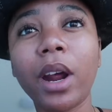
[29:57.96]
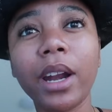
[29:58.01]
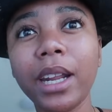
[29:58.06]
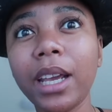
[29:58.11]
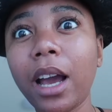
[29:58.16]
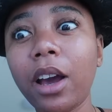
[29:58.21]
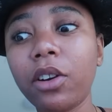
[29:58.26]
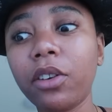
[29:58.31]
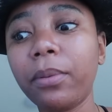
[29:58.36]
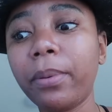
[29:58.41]

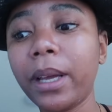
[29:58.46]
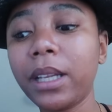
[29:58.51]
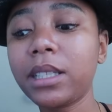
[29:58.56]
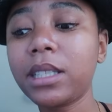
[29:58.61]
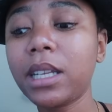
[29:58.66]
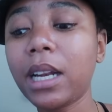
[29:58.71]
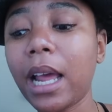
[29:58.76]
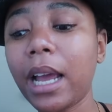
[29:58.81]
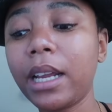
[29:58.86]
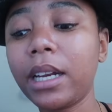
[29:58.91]
running out of
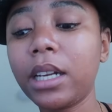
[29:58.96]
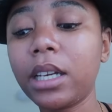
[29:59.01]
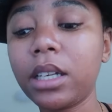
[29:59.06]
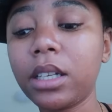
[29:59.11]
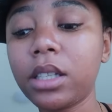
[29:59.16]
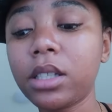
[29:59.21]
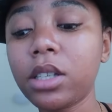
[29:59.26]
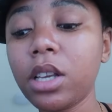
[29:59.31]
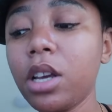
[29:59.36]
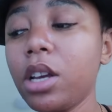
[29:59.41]
panty
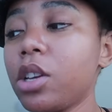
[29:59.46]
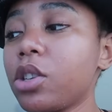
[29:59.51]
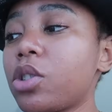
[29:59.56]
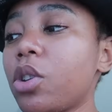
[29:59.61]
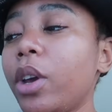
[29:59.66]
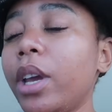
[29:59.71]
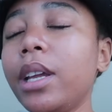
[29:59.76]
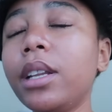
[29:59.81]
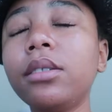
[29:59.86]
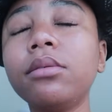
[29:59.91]
liners.
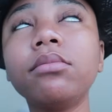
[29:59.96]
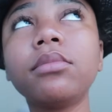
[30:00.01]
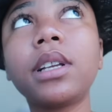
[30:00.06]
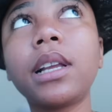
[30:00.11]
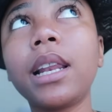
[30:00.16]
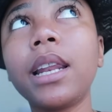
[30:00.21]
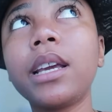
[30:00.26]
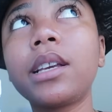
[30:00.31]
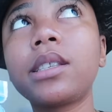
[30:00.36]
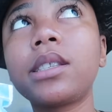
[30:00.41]
So in
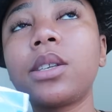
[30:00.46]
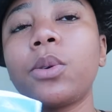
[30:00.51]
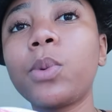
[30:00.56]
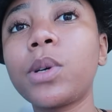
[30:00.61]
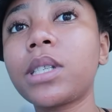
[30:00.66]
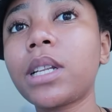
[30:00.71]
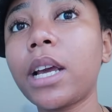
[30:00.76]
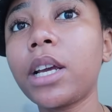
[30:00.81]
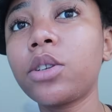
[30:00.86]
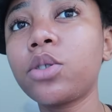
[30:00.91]
clicks it
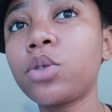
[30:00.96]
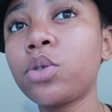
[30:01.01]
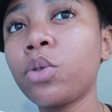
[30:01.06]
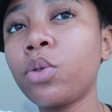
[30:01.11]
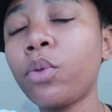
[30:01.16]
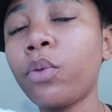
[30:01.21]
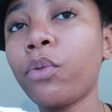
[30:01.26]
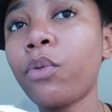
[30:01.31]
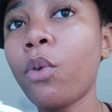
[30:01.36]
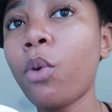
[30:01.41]
was like
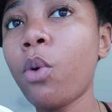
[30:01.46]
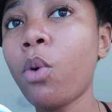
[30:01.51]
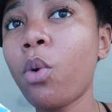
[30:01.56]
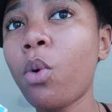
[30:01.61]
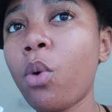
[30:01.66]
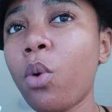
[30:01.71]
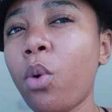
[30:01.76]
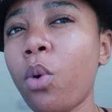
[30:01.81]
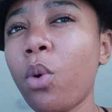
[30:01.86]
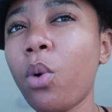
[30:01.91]

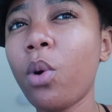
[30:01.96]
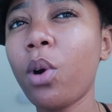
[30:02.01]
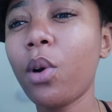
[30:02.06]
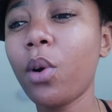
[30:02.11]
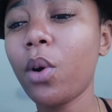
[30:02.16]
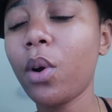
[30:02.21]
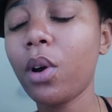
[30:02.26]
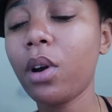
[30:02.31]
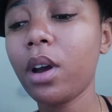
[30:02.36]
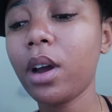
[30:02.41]

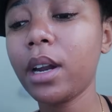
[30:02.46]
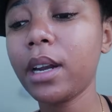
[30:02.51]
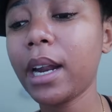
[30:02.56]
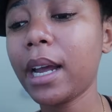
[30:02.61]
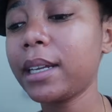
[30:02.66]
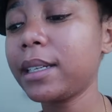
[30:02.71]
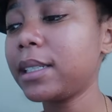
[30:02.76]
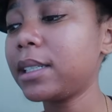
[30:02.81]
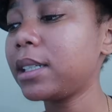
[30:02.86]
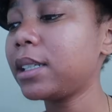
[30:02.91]

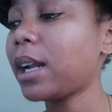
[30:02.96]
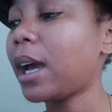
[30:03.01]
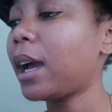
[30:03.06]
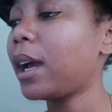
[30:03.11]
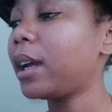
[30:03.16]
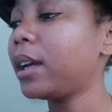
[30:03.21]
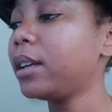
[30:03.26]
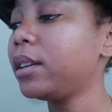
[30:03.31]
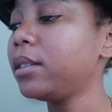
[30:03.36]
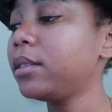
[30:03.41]

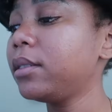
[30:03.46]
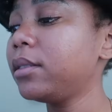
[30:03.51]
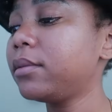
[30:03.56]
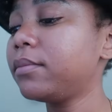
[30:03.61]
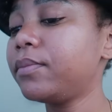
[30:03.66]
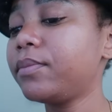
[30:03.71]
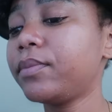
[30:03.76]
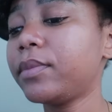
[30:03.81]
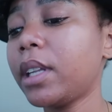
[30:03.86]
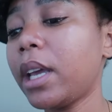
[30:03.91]
$2.99.
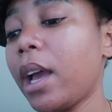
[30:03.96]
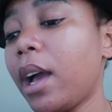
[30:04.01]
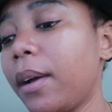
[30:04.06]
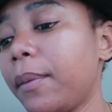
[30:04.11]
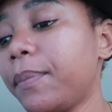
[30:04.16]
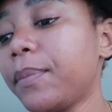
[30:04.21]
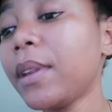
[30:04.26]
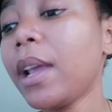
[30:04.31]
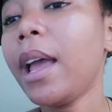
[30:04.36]
Yeah,